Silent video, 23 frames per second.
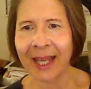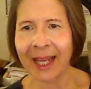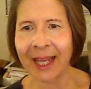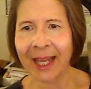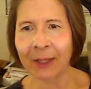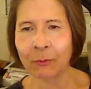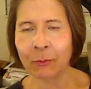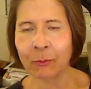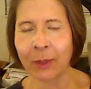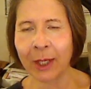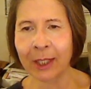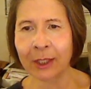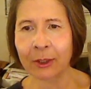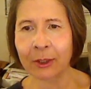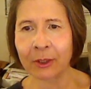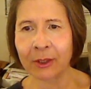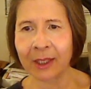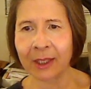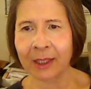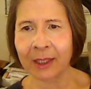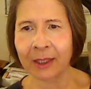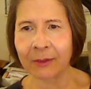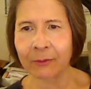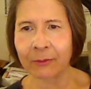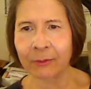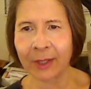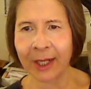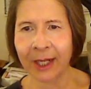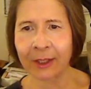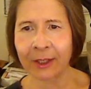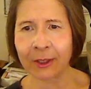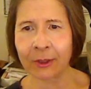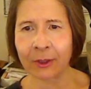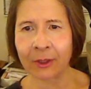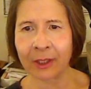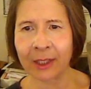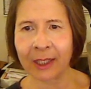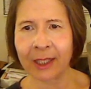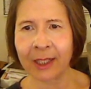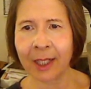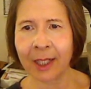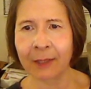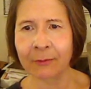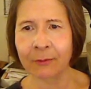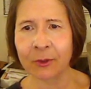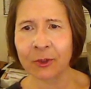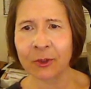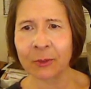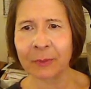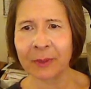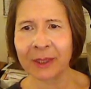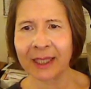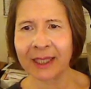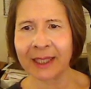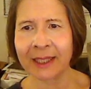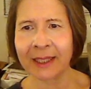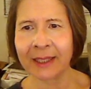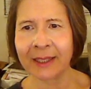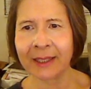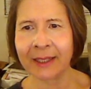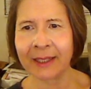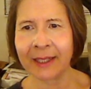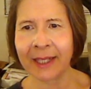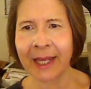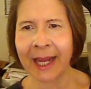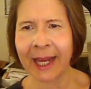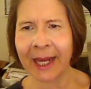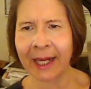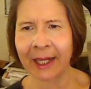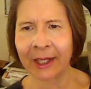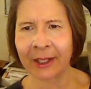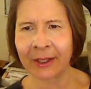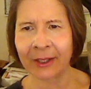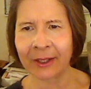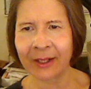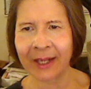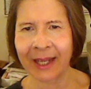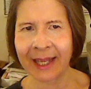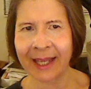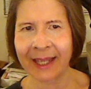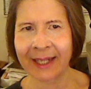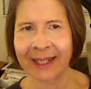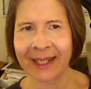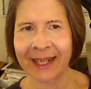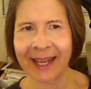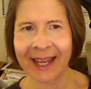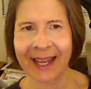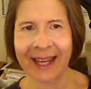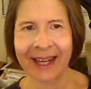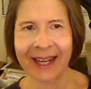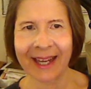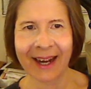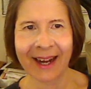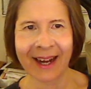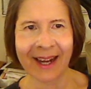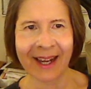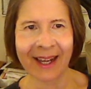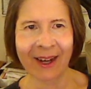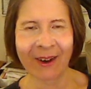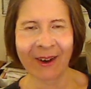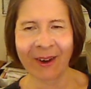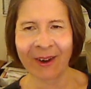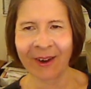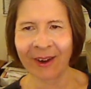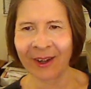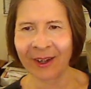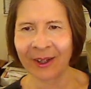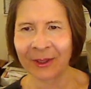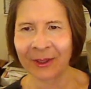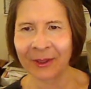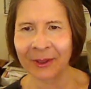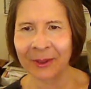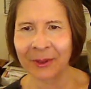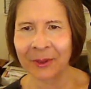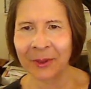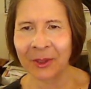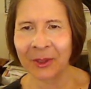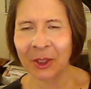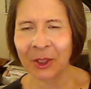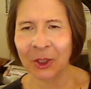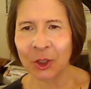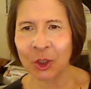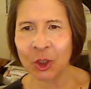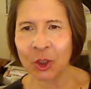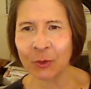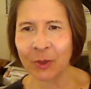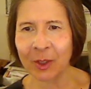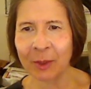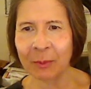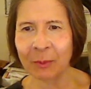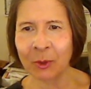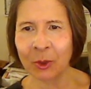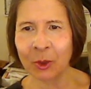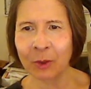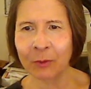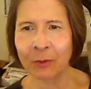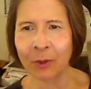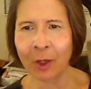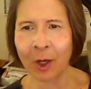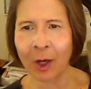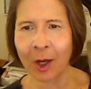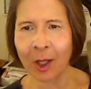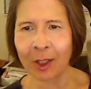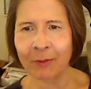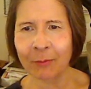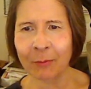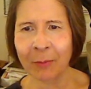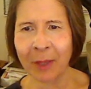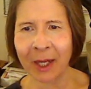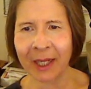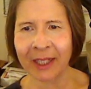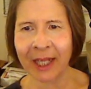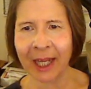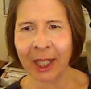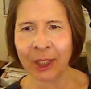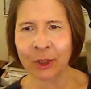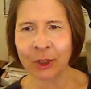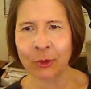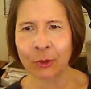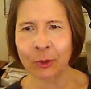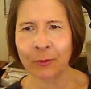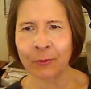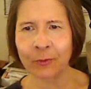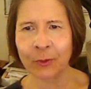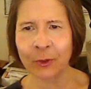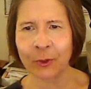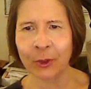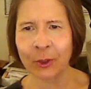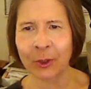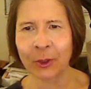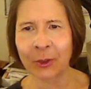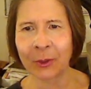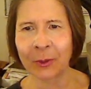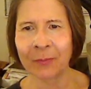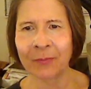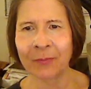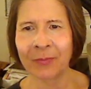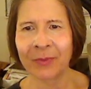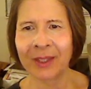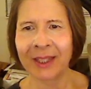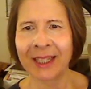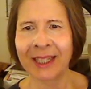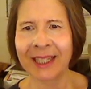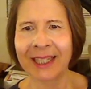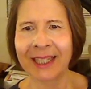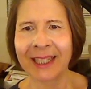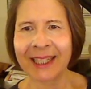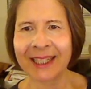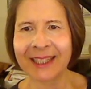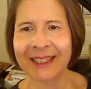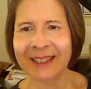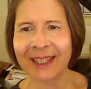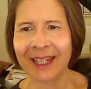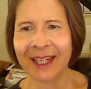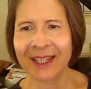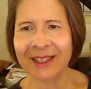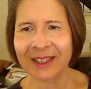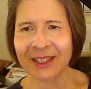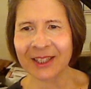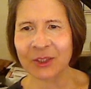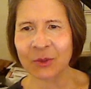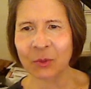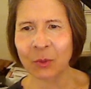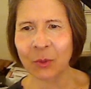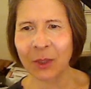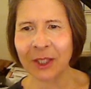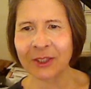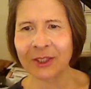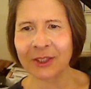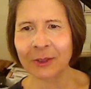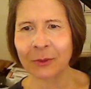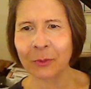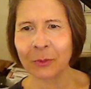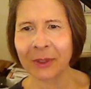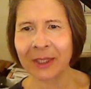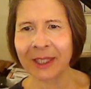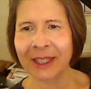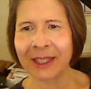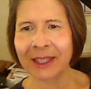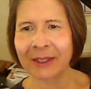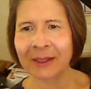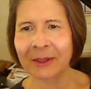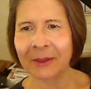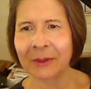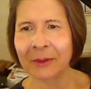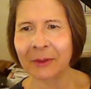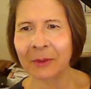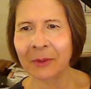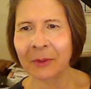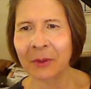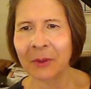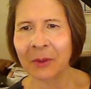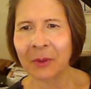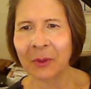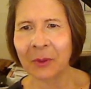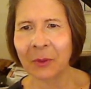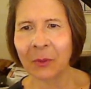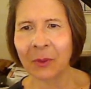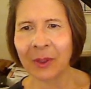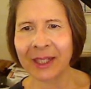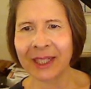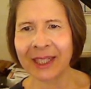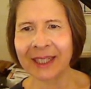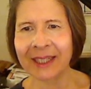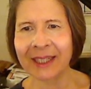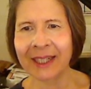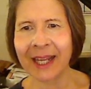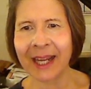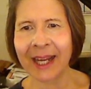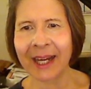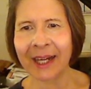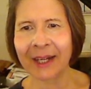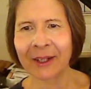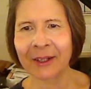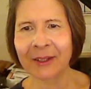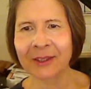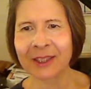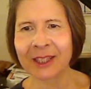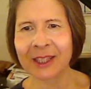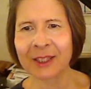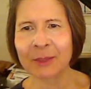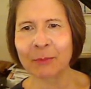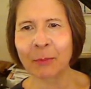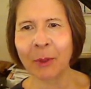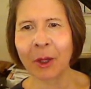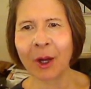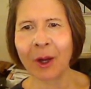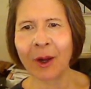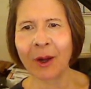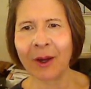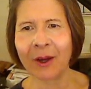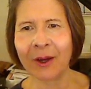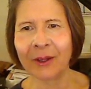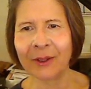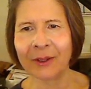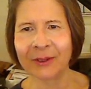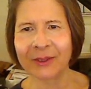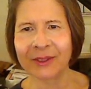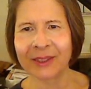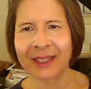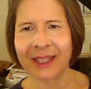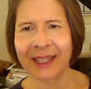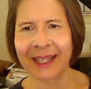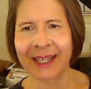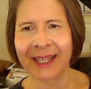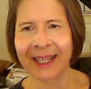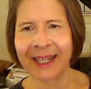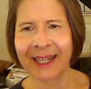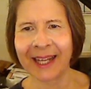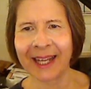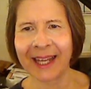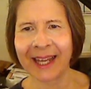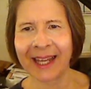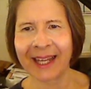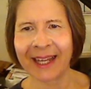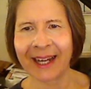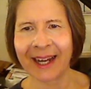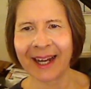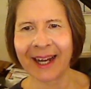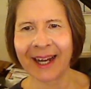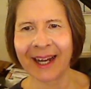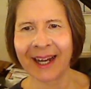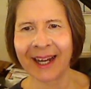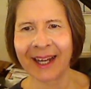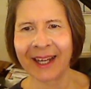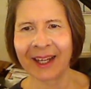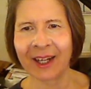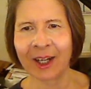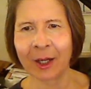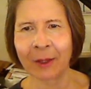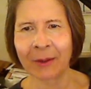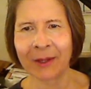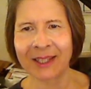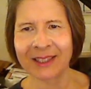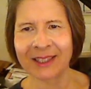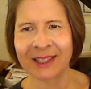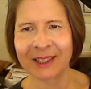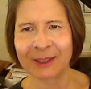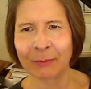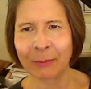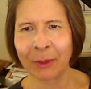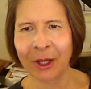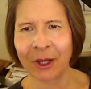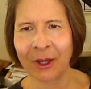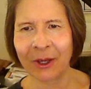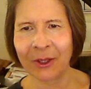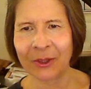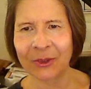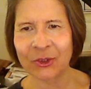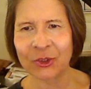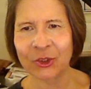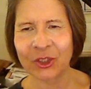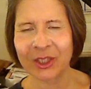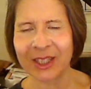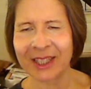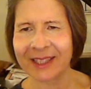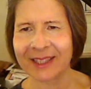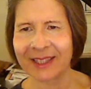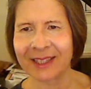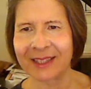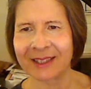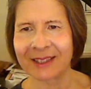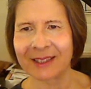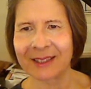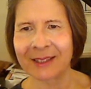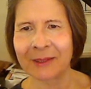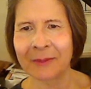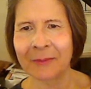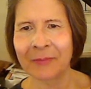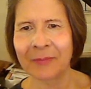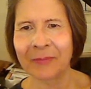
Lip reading: and regularly covers me in Nair, N-A-I-R, to remove all of my natural fur. He does this once a week when he nairs his balls, N-A-I-R-S, his balls. Jesus.